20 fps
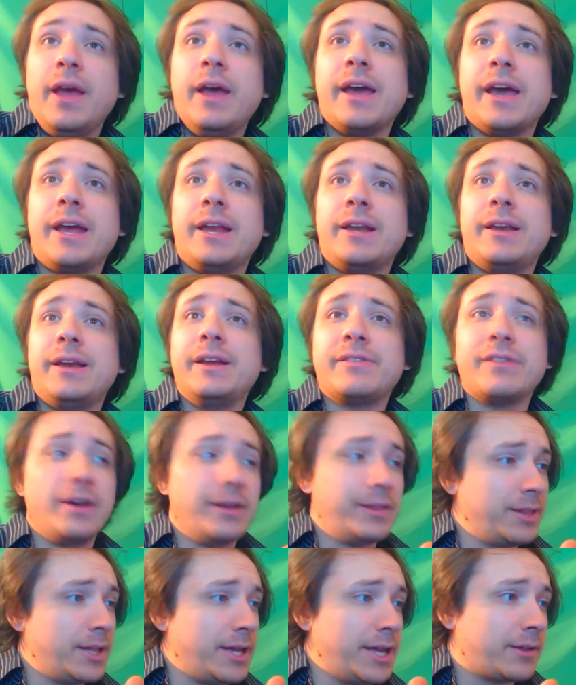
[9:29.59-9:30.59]
And it's
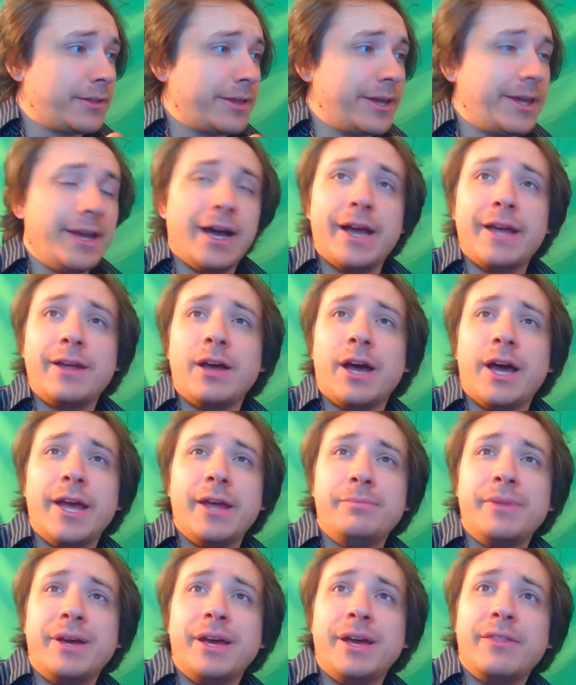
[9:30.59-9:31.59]
unlikely, I
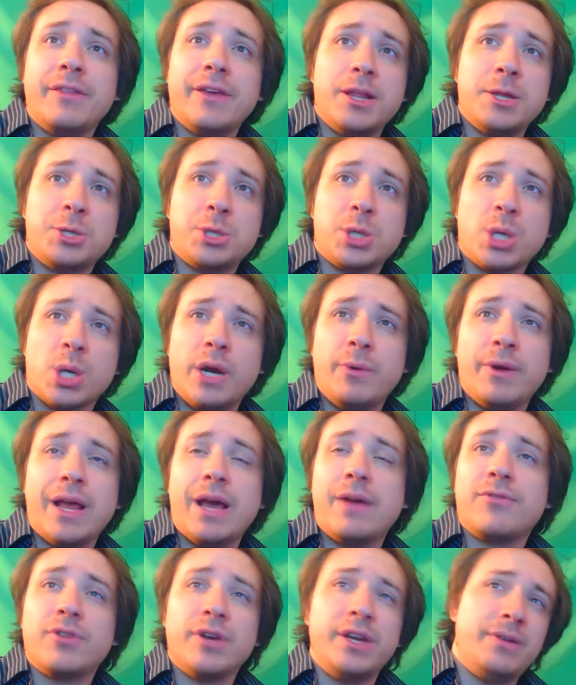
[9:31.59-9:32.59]
admit, that a jury would
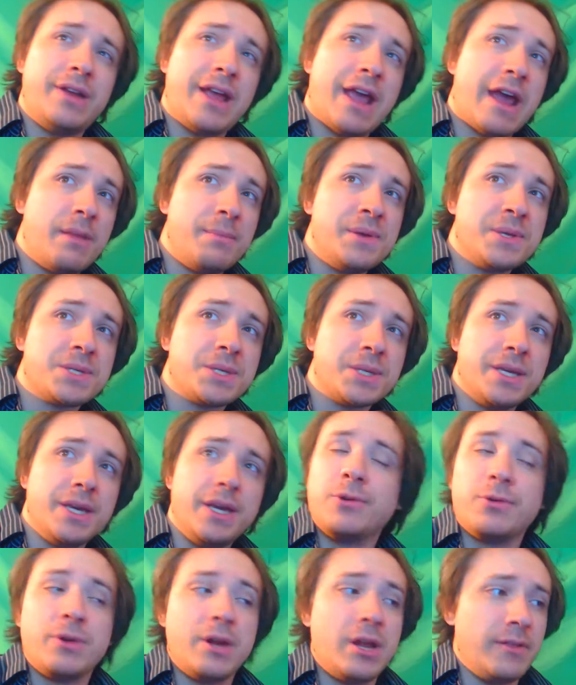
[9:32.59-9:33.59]
ever unanimously
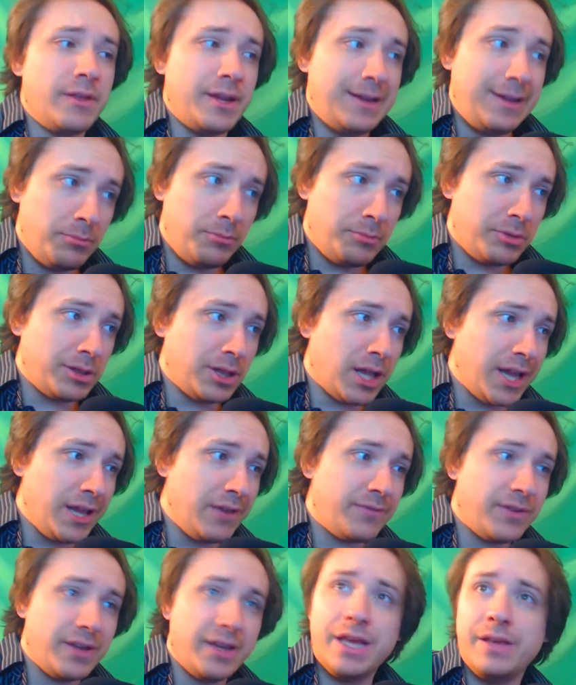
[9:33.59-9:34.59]
agree that human
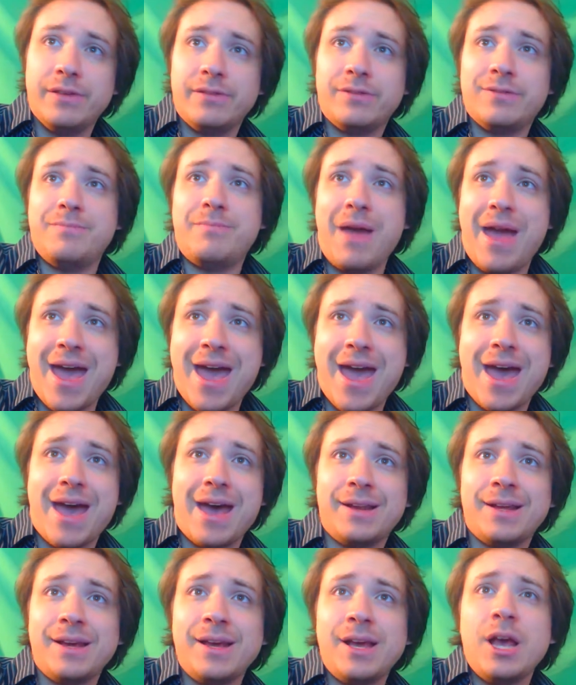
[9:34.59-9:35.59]
life is
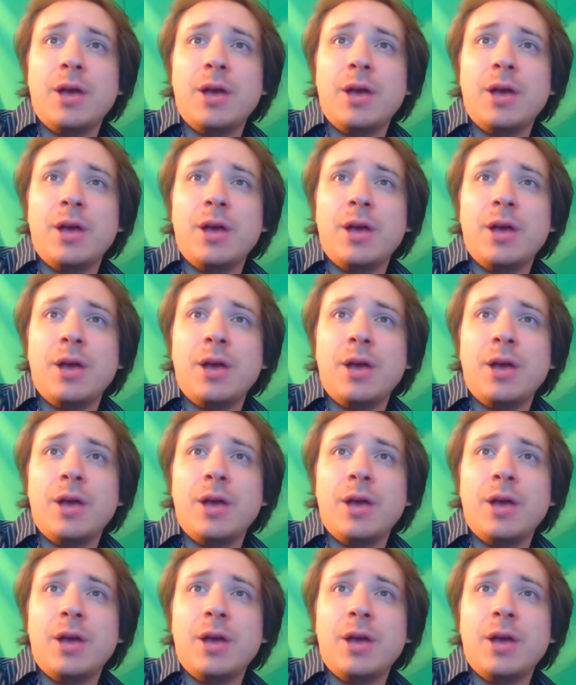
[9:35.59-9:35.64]
bad.